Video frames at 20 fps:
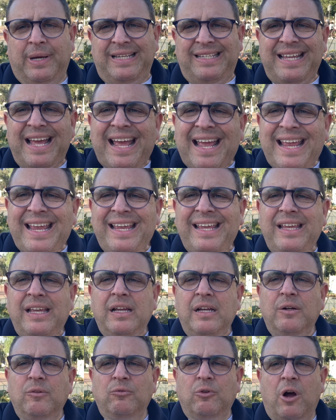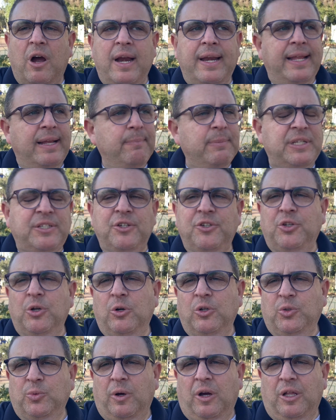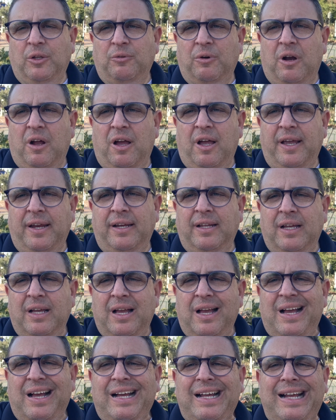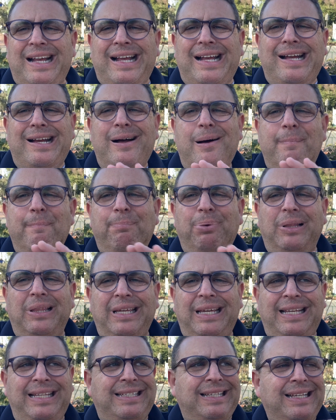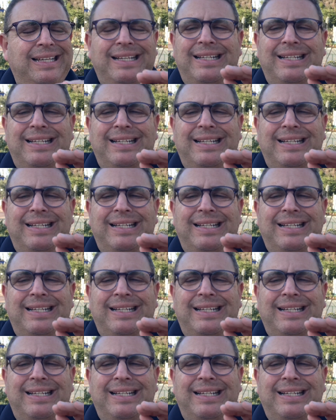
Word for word: day riding Mr. Toad's Wild Ride, complete